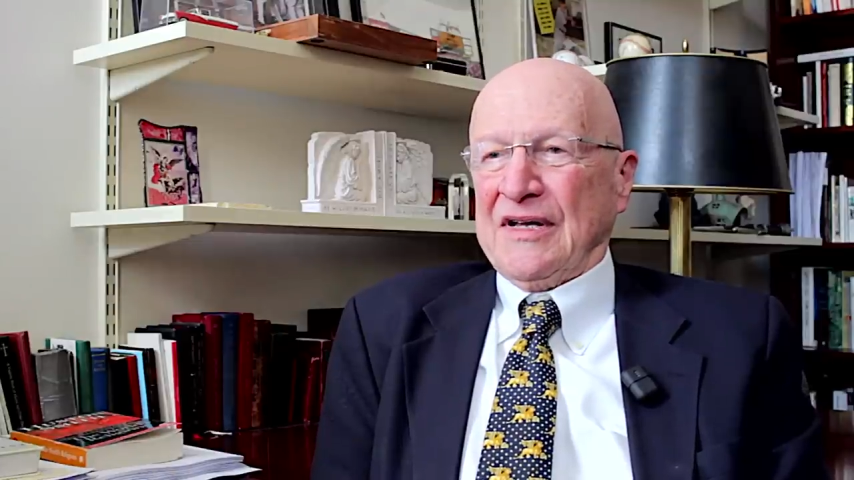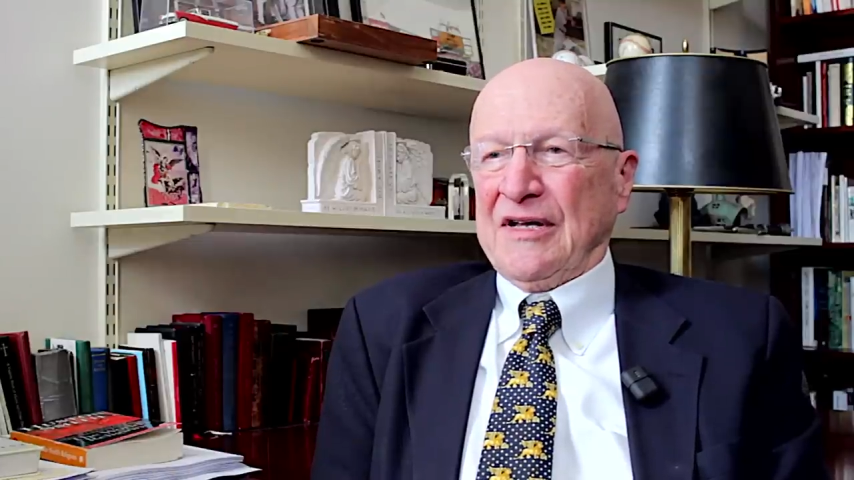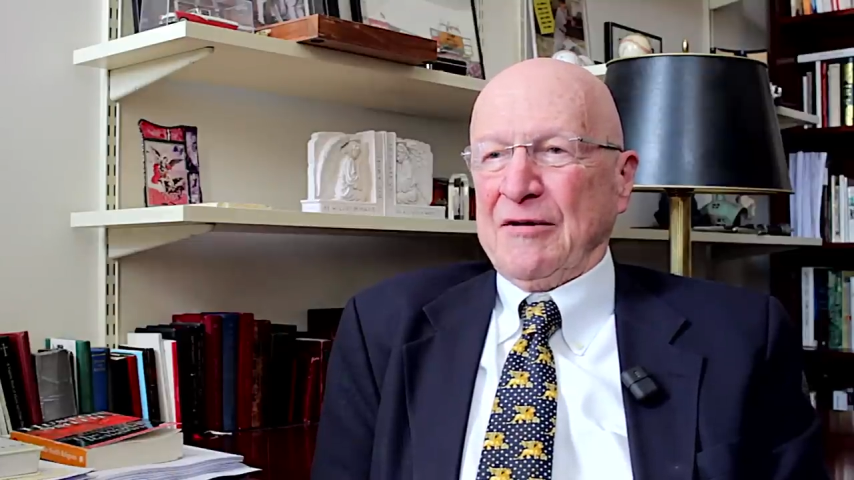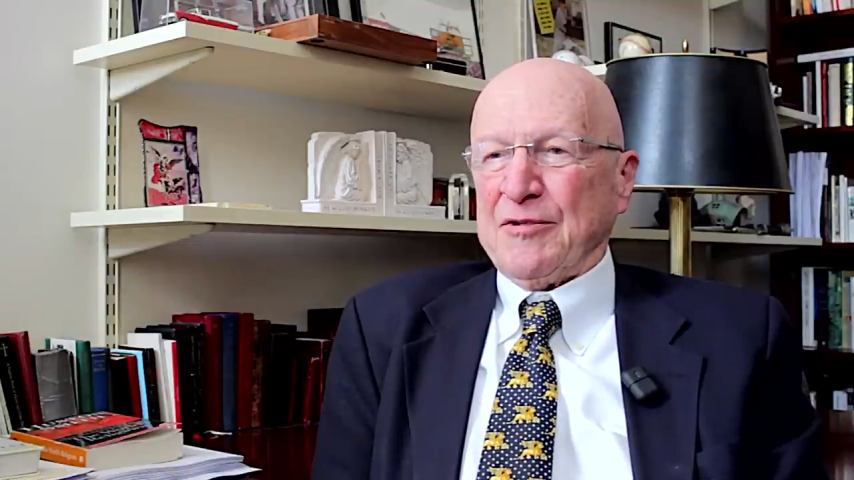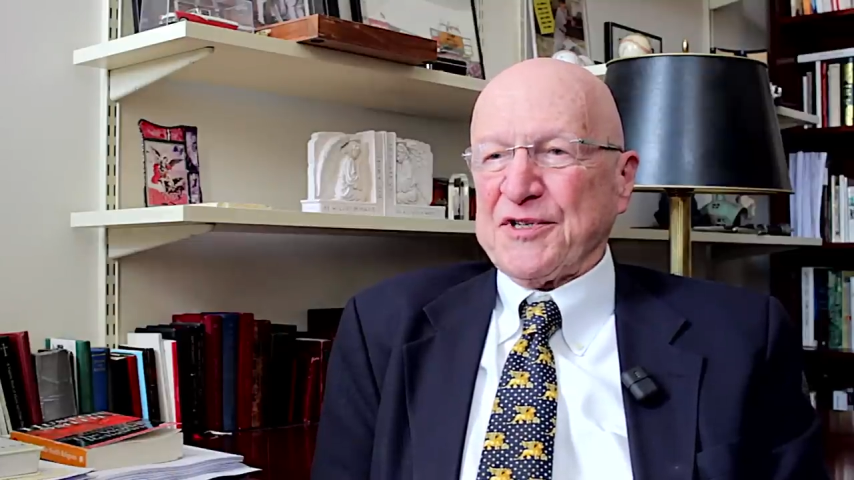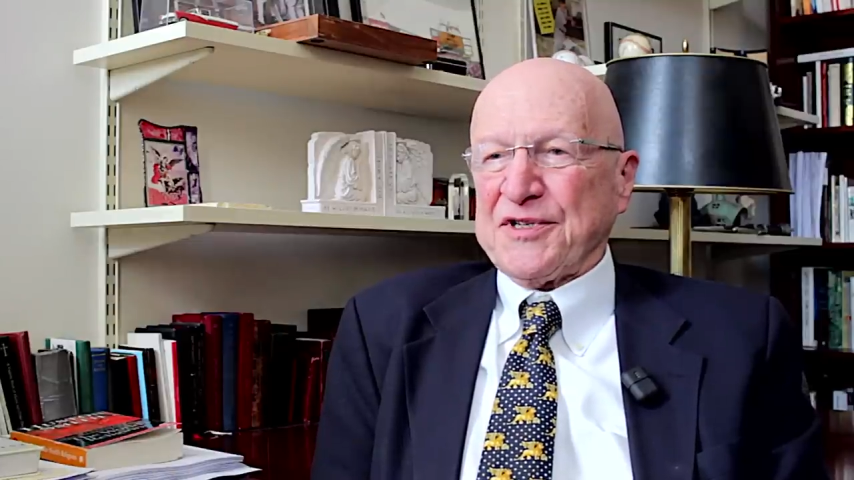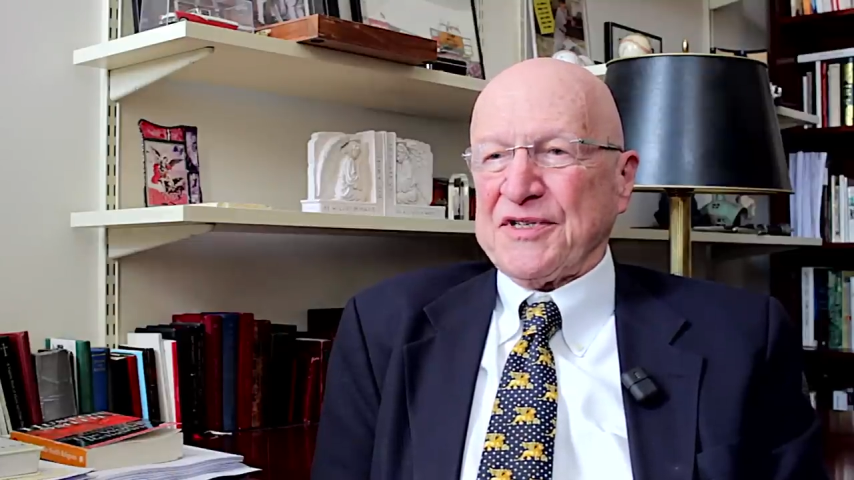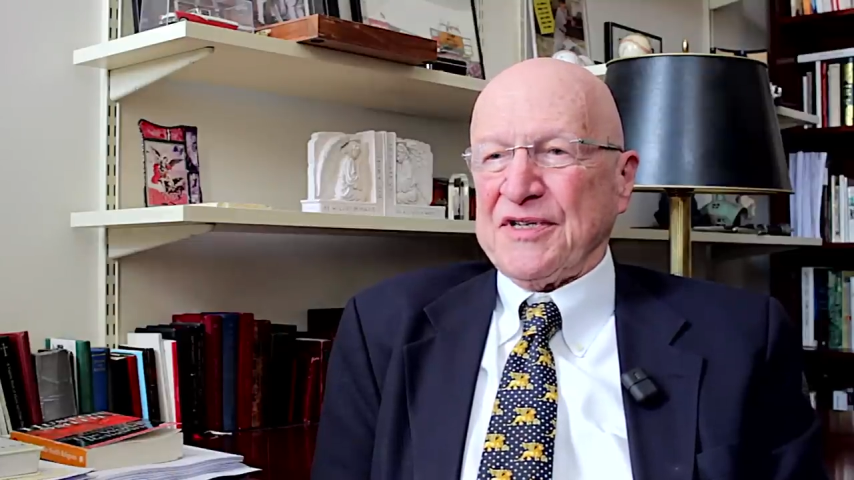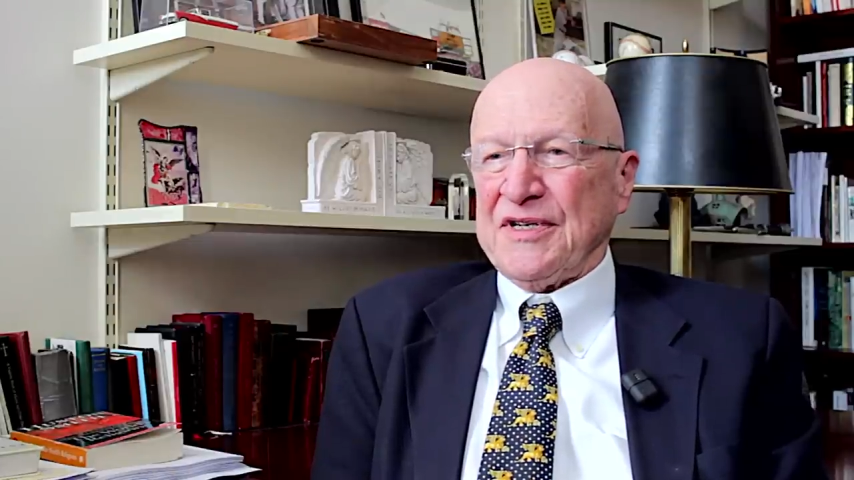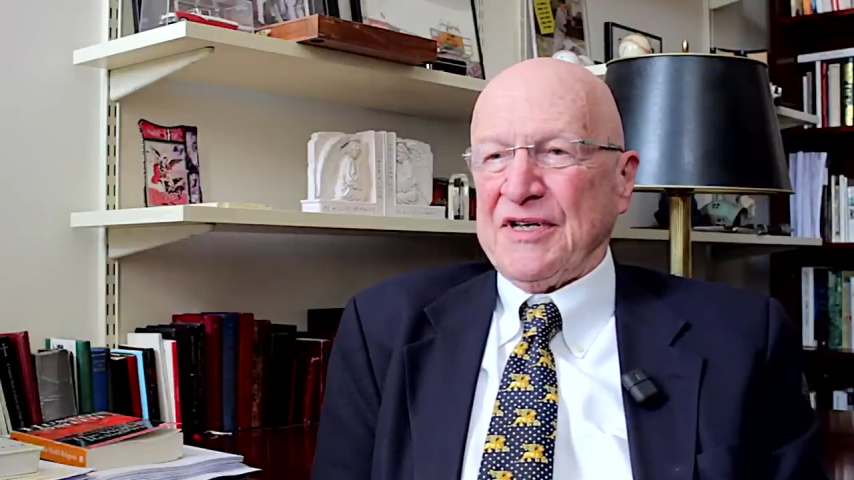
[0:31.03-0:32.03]
He
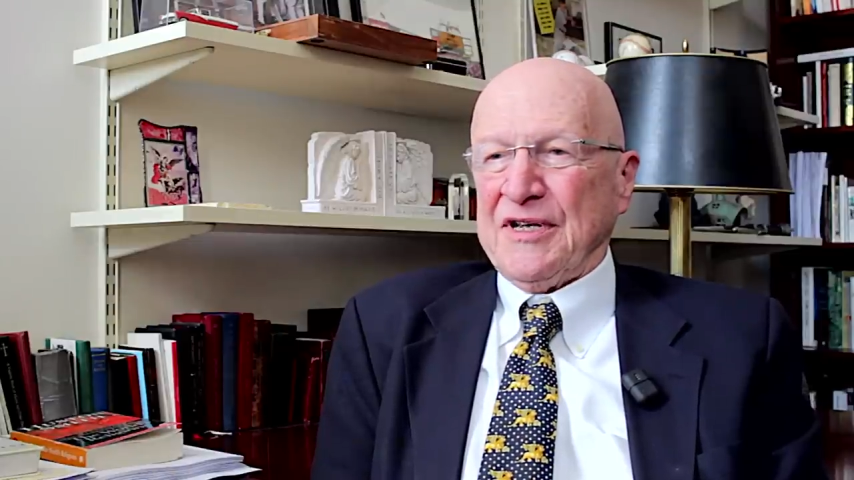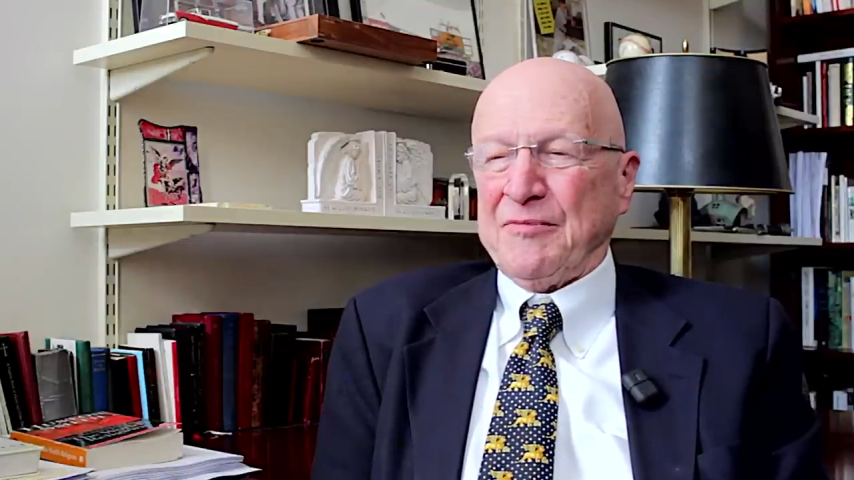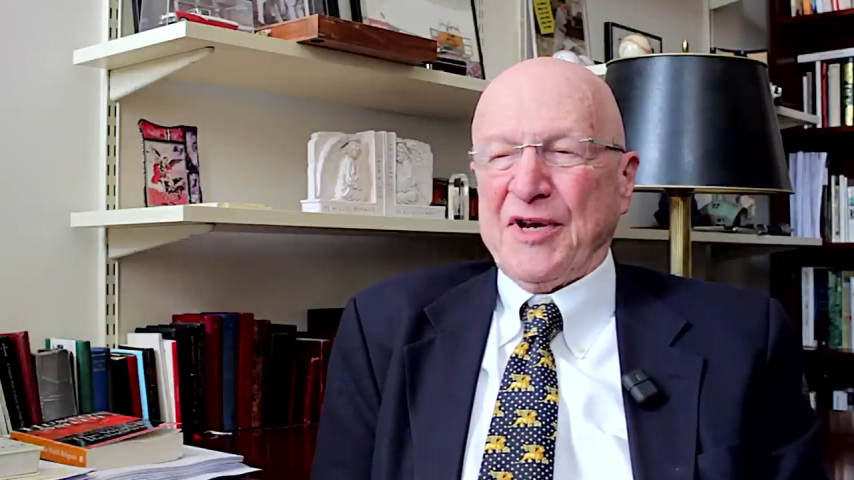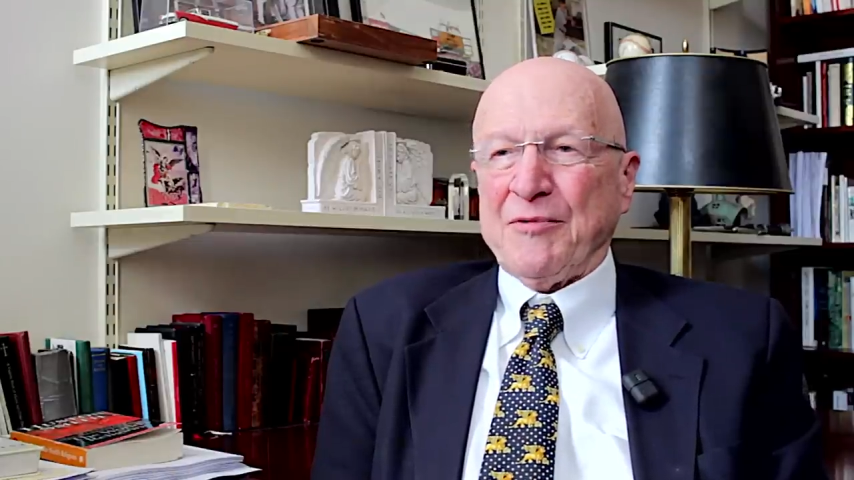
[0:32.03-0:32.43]
was, in